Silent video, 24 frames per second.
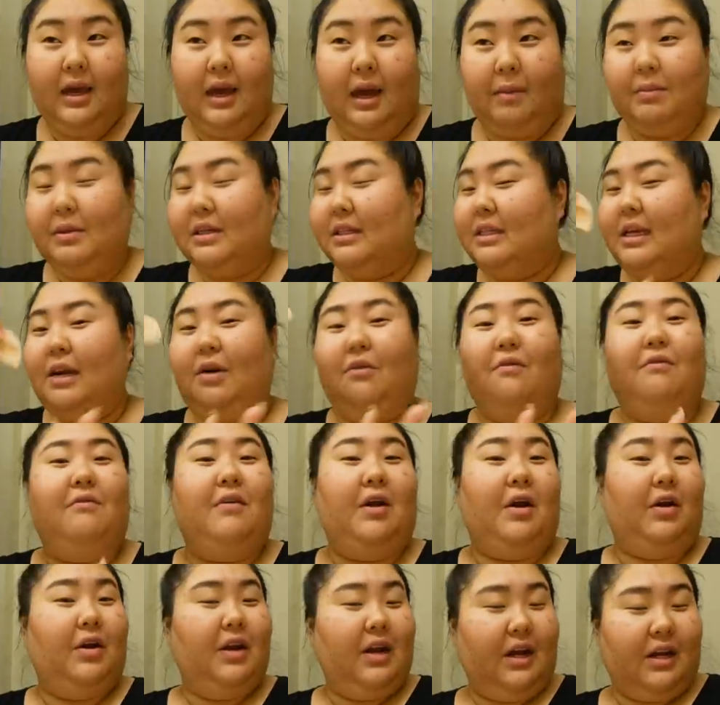I'm going to take a
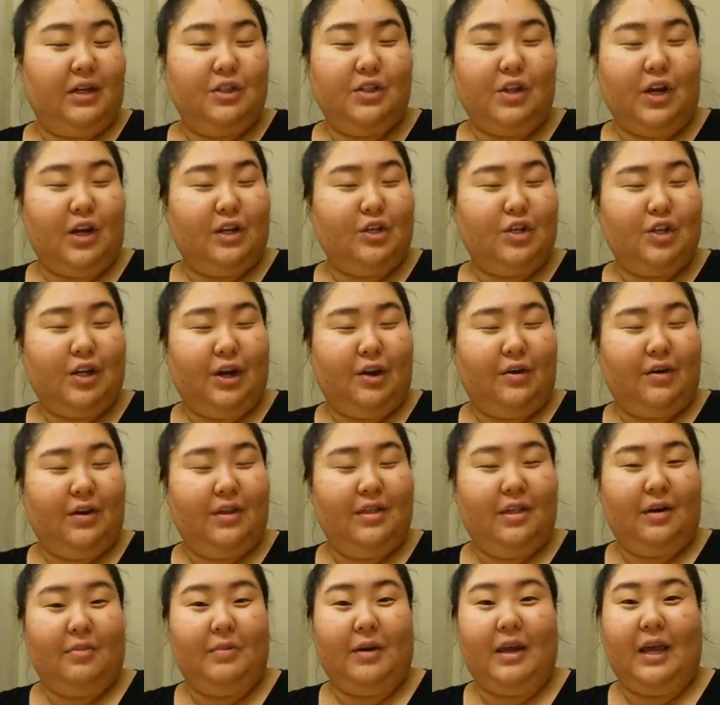very nice hot shower
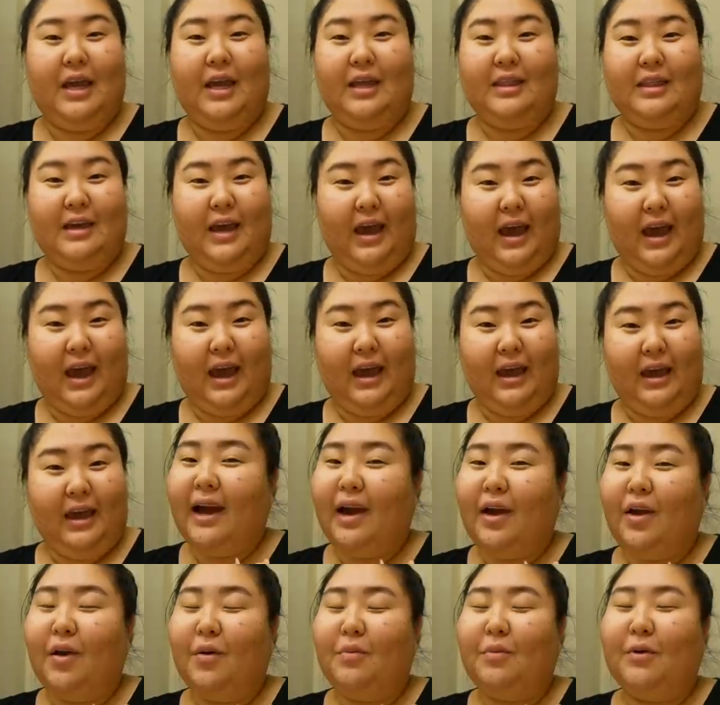and then I'm going to hit the hay.
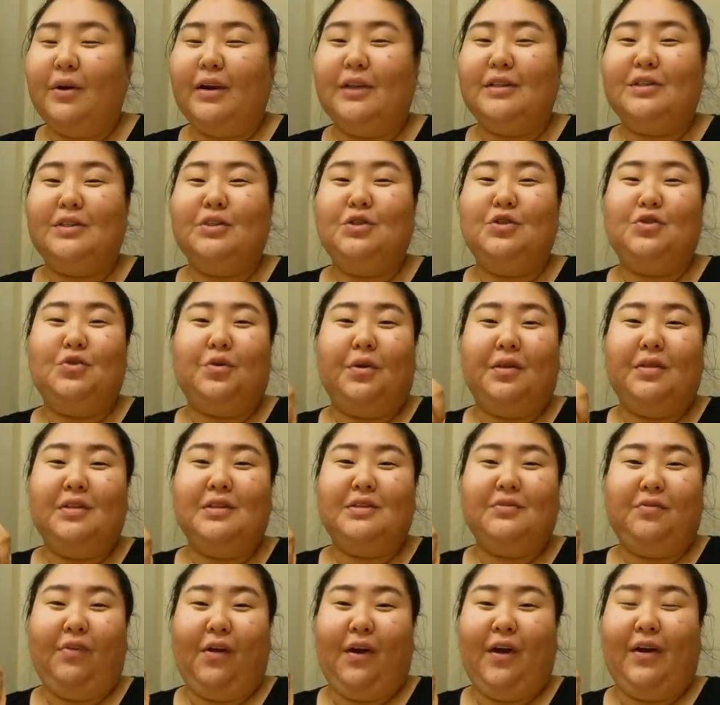I hope you guys enjoyed
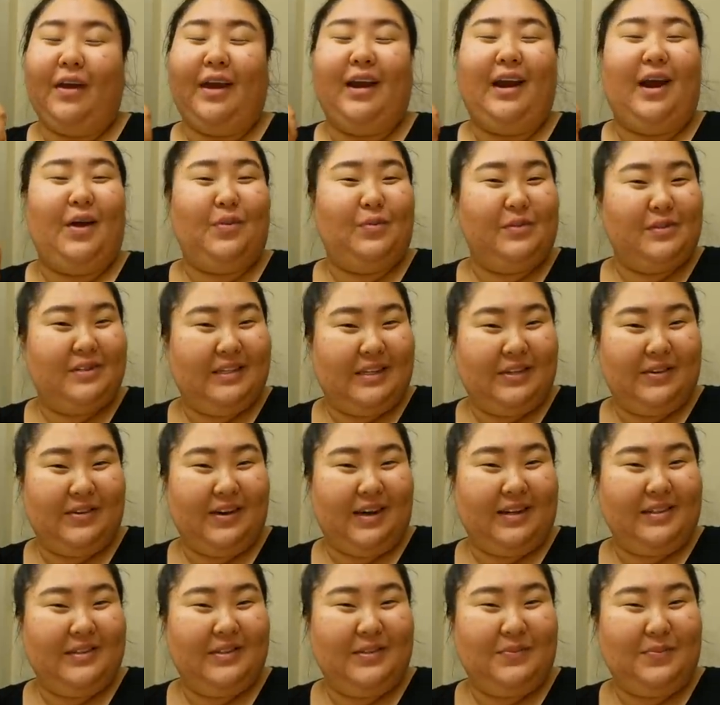this vlog and I will see you
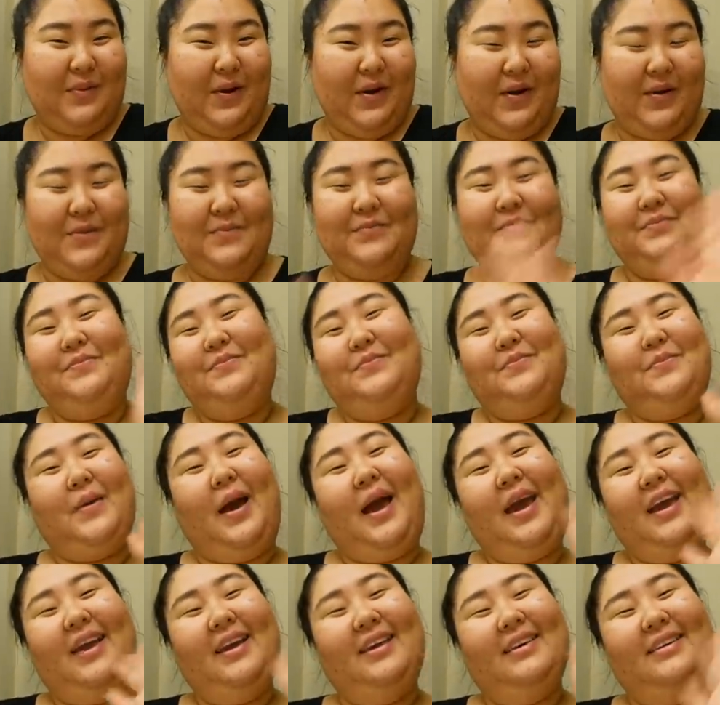guys tomorrow.
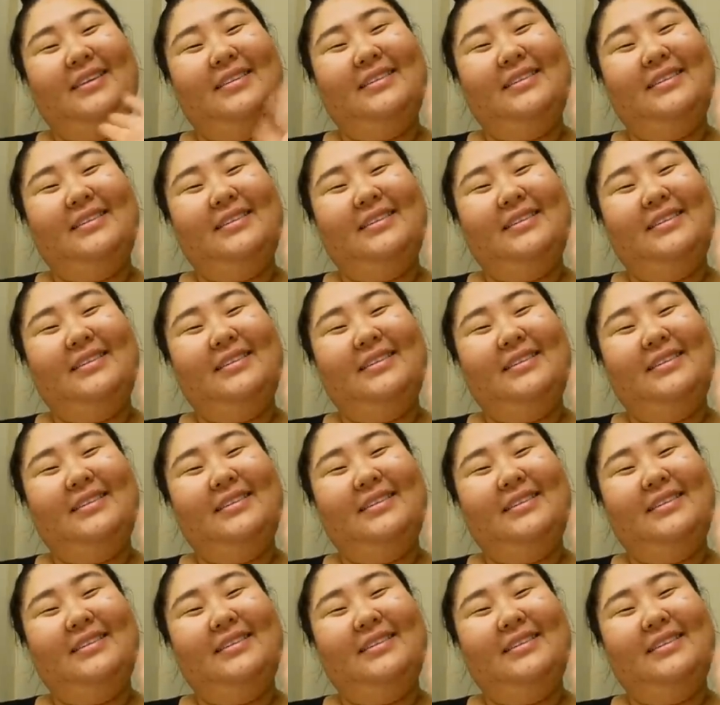Bye!